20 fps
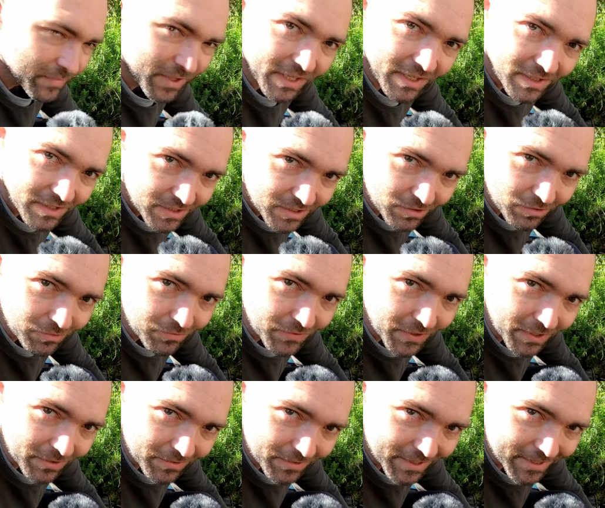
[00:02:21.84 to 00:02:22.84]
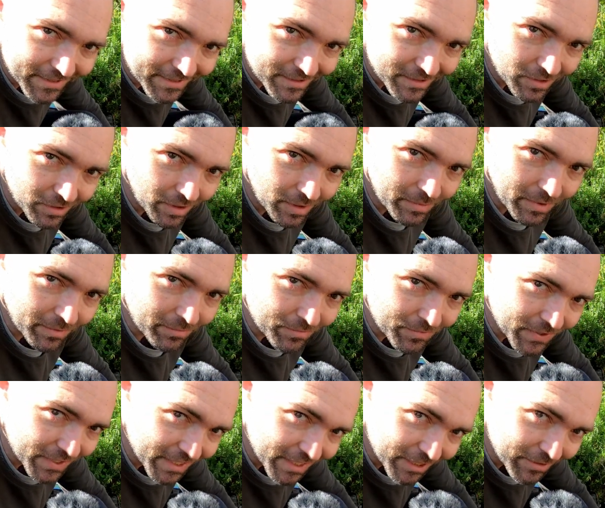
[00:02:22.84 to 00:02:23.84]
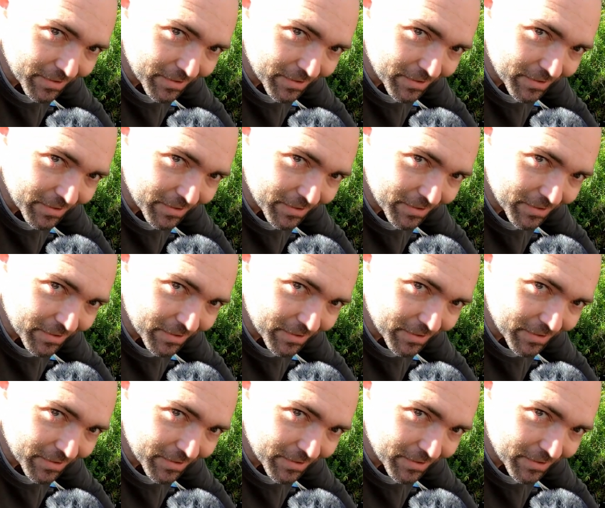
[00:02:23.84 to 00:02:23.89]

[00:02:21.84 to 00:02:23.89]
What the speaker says: But it is still fun, right? Oh, I'm having fun